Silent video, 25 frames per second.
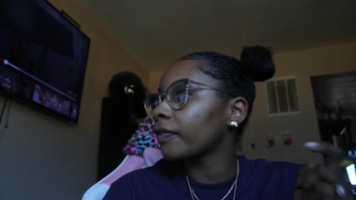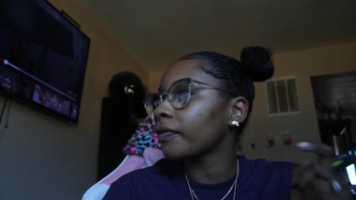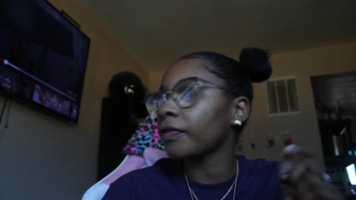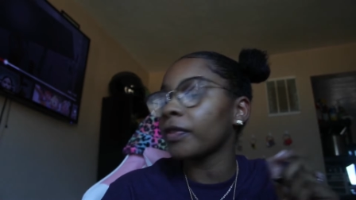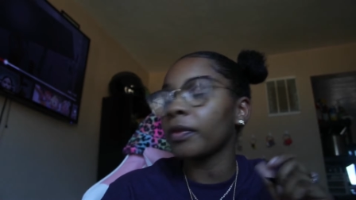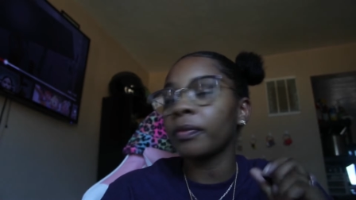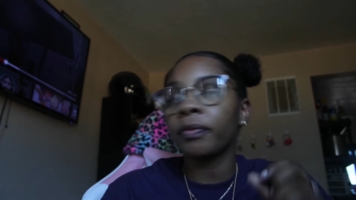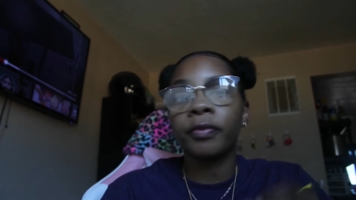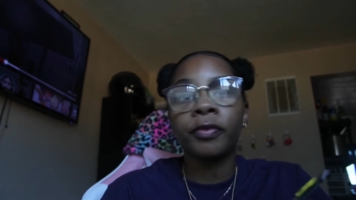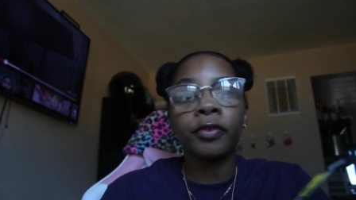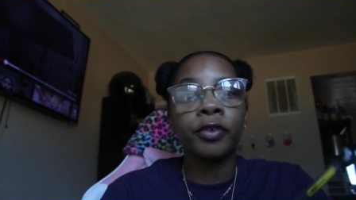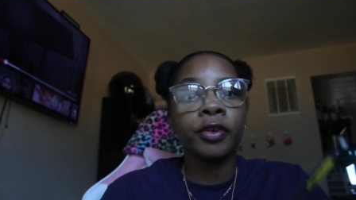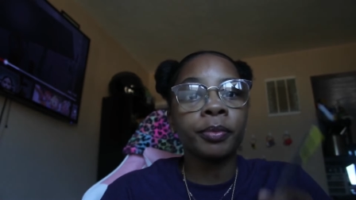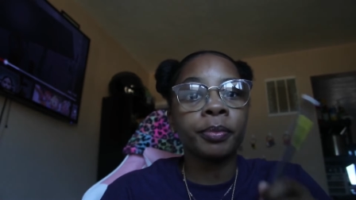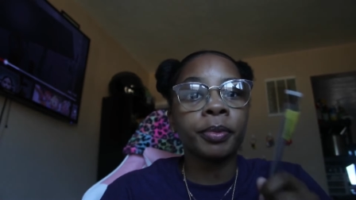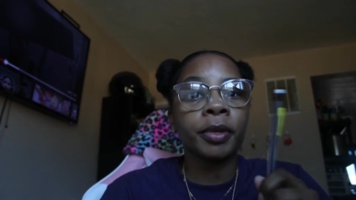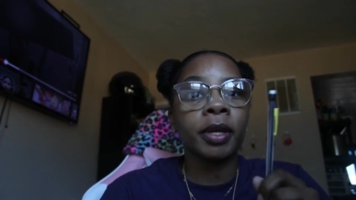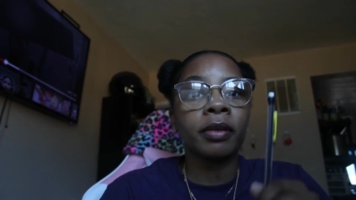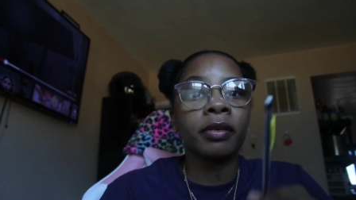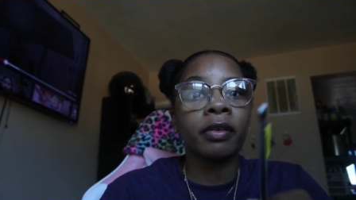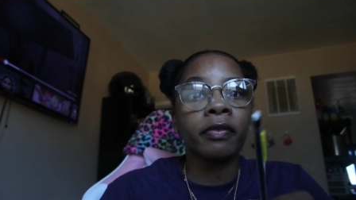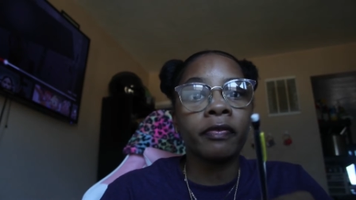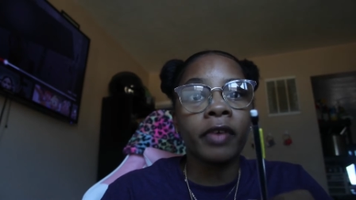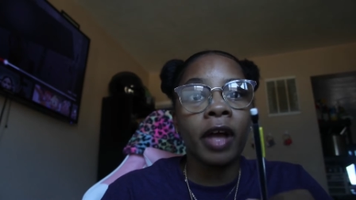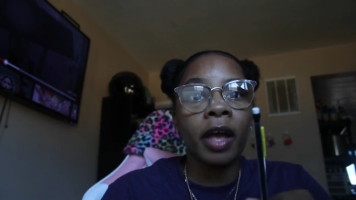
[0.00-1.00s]
from 4
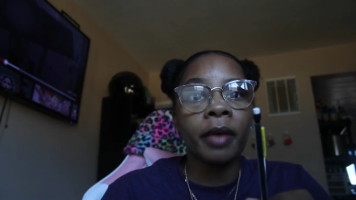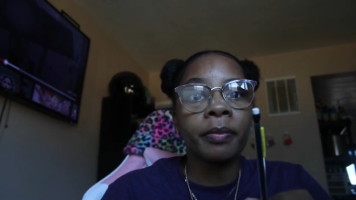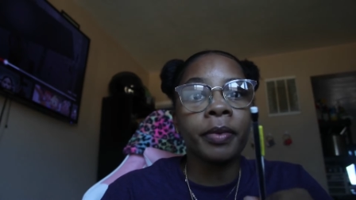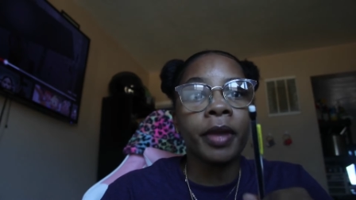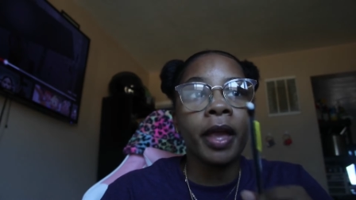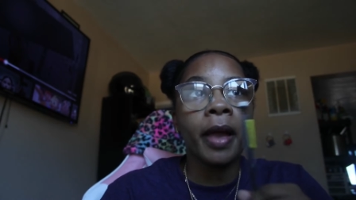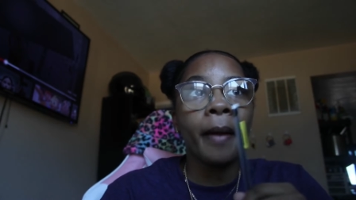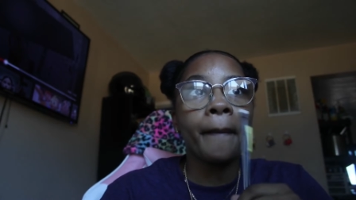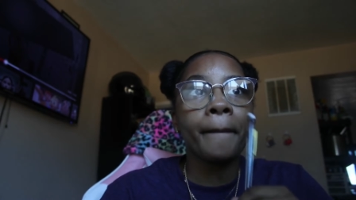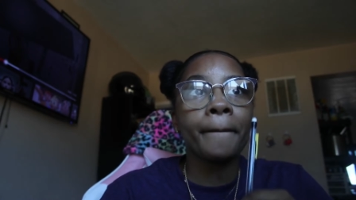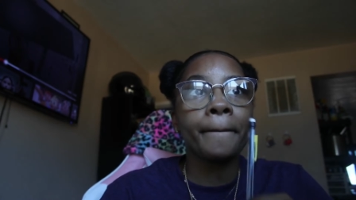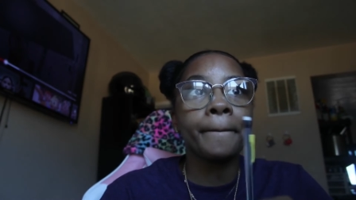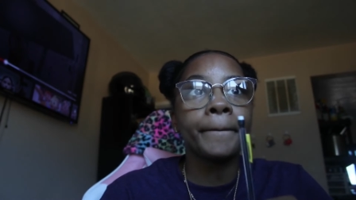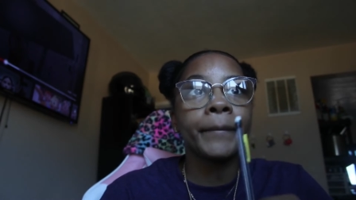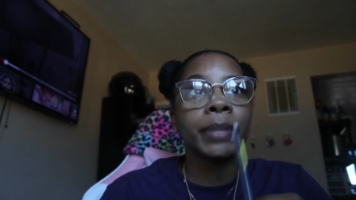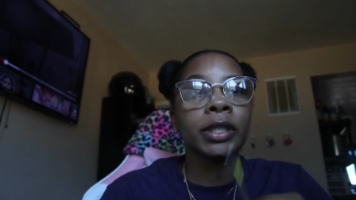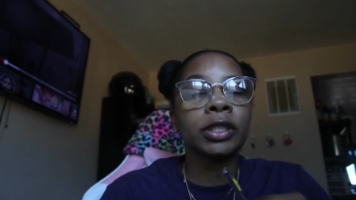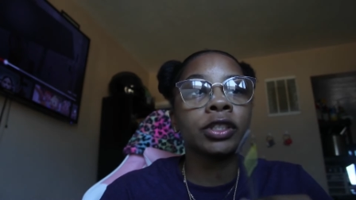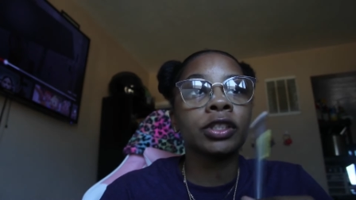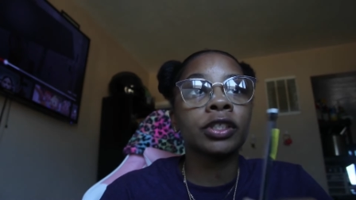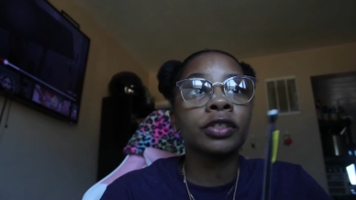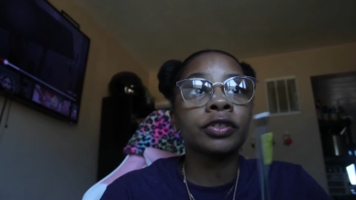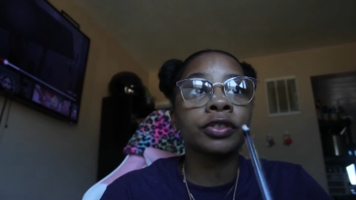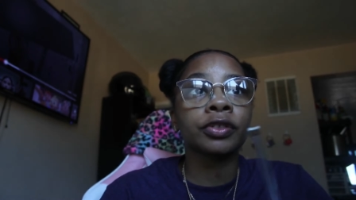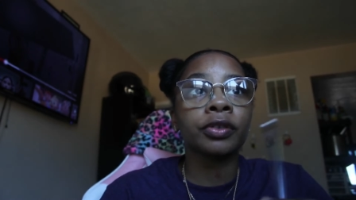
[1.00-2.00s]
p.m to 5 p.m
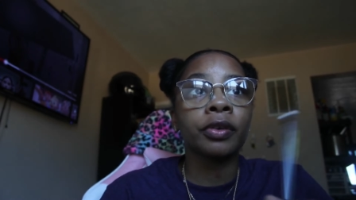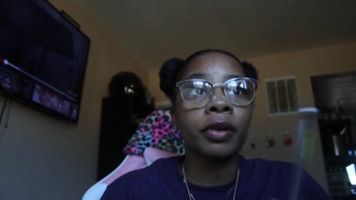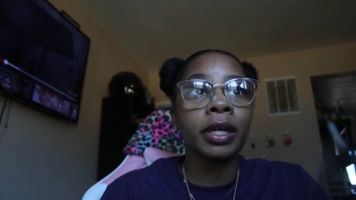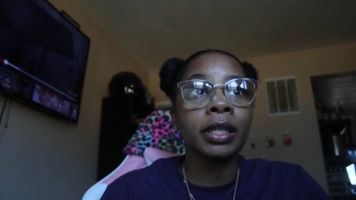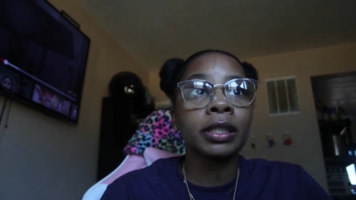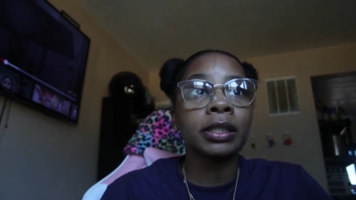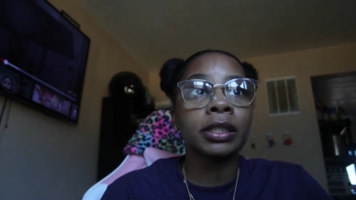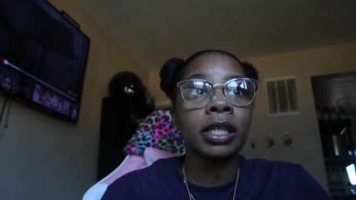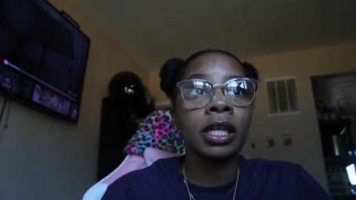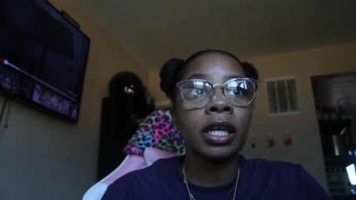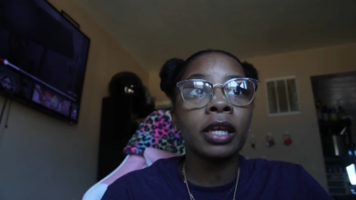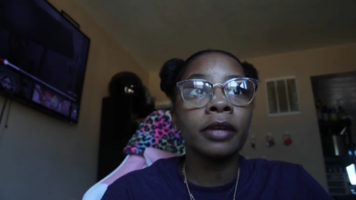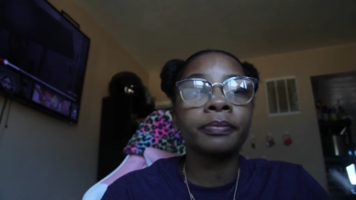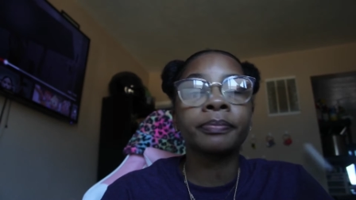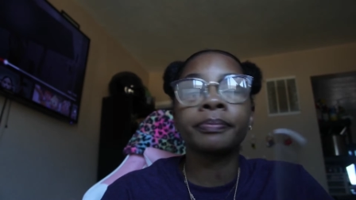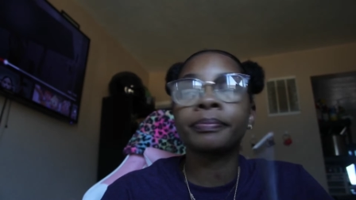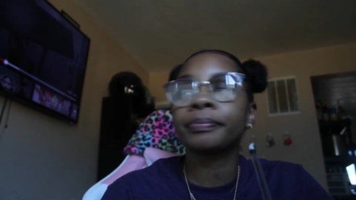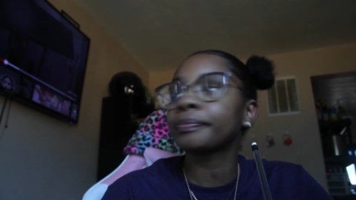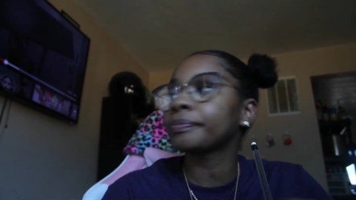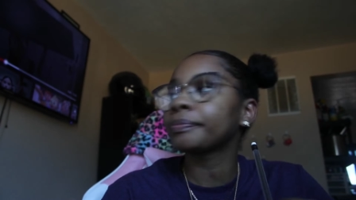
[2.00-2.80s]
but you know what's crazy